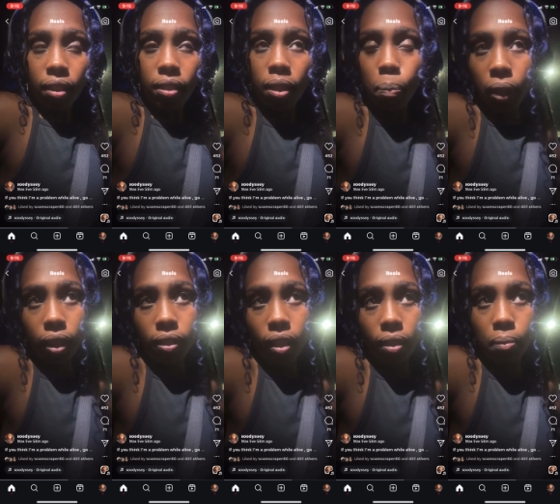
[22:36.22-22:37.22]

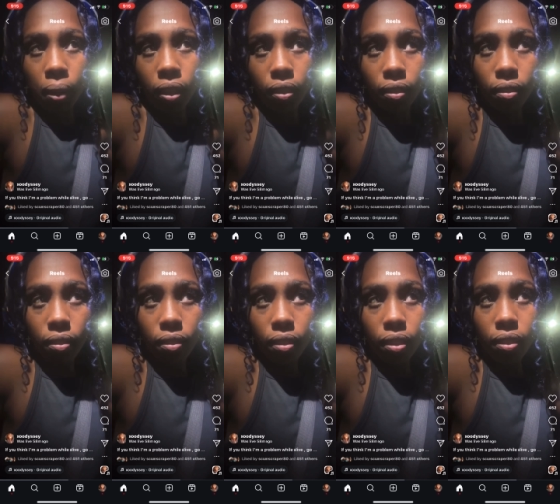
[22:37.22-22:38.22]
CPS document,
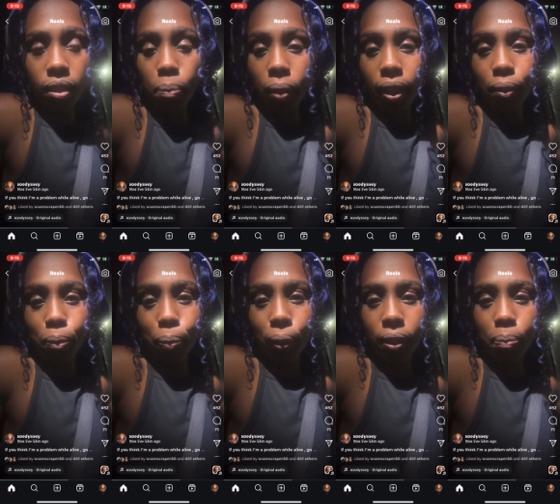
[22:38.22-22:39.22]
CPS
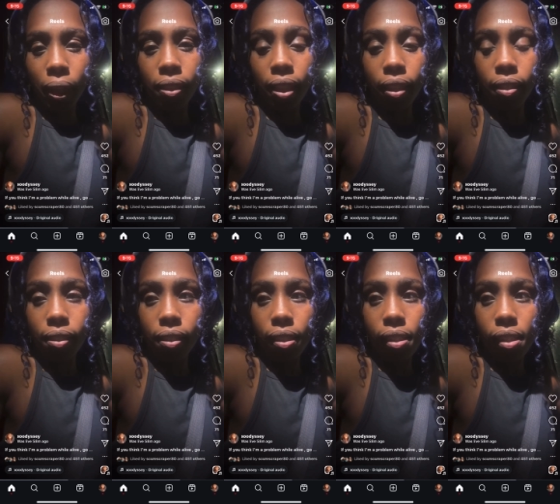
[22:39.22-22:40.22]
reports by date,
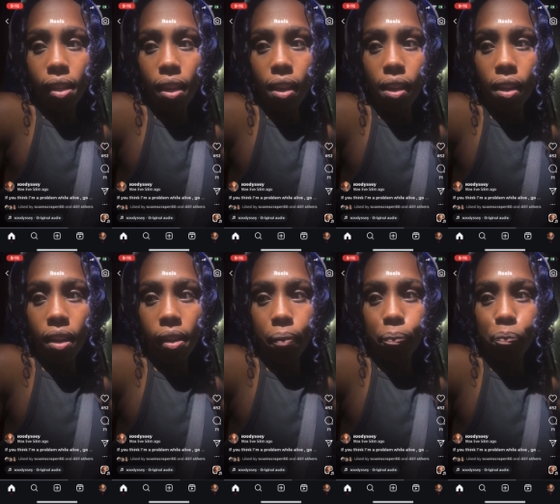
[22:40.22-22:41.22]

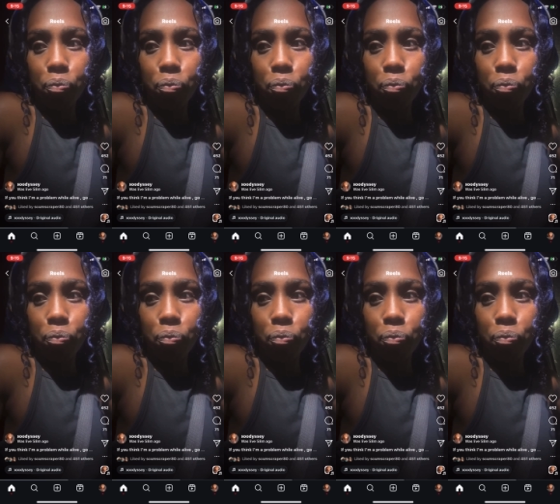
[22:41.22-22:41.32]
a